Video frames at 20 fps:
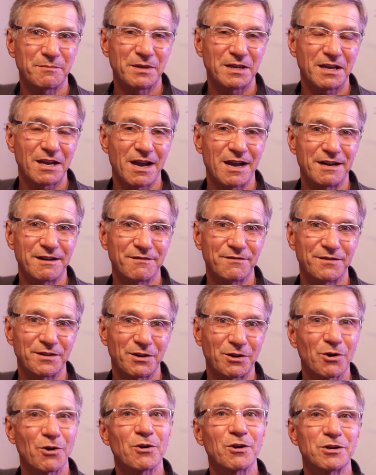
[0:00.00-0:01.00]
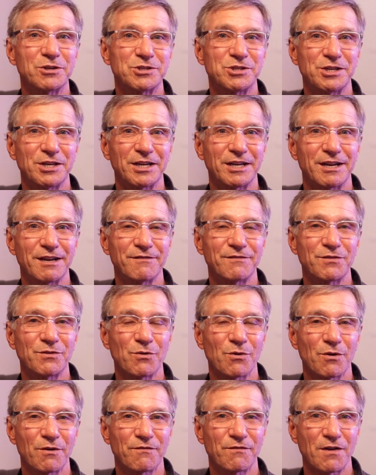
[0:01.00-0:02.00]
kind of encouraging if
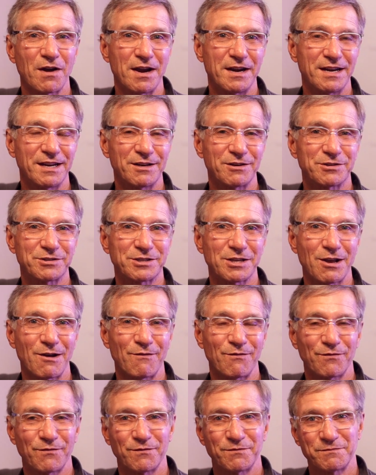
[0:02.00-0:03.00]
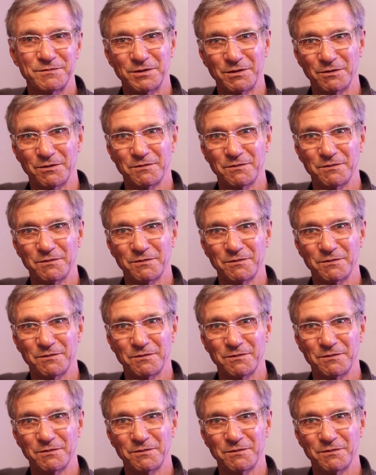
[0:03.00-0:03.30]
you're finding yourself,